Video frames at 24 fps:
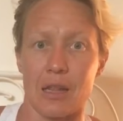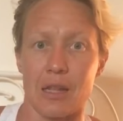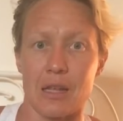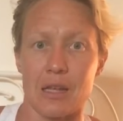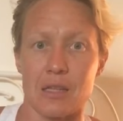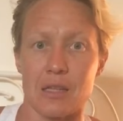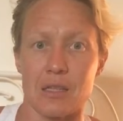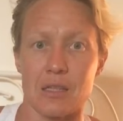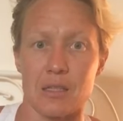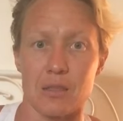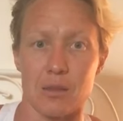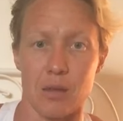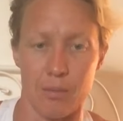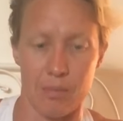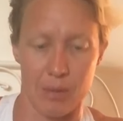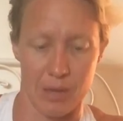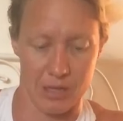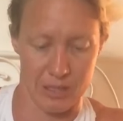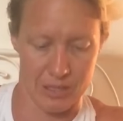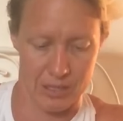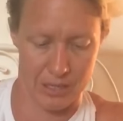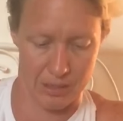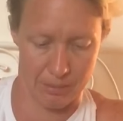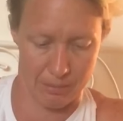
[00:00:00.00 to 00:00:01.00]
these
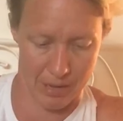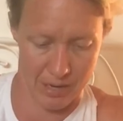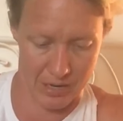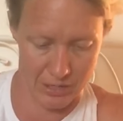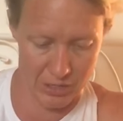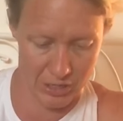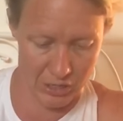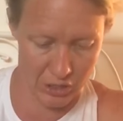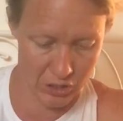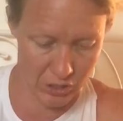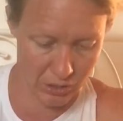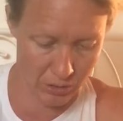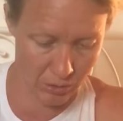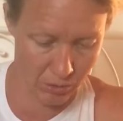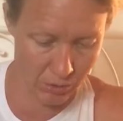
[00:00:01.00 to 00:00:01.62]
amazing meditation